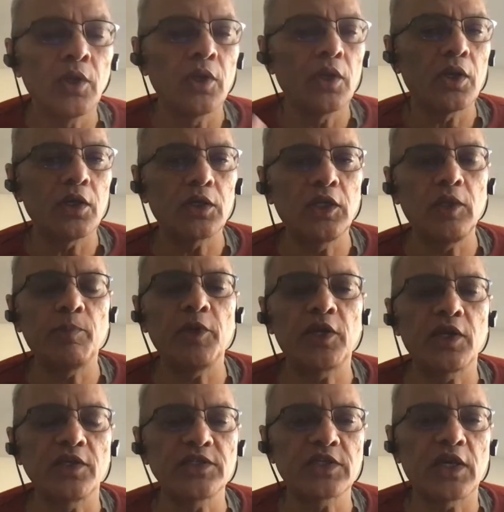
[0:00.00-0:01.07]
And keep it
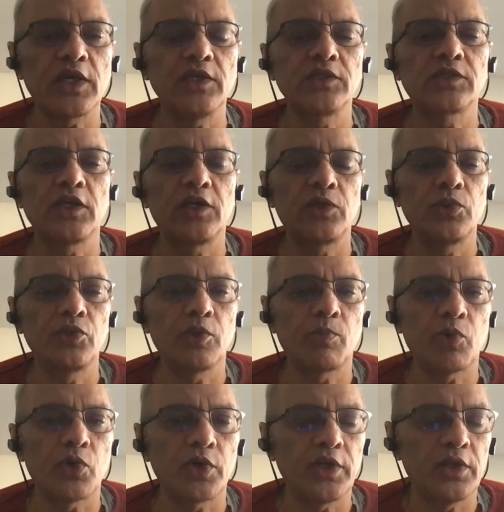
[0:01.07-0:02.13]
concise and to the
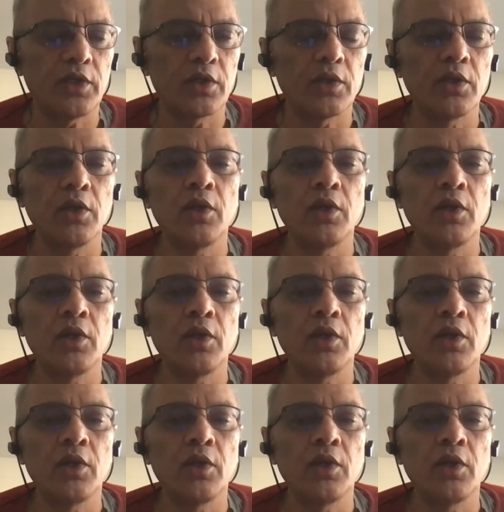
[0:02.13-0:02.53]
point.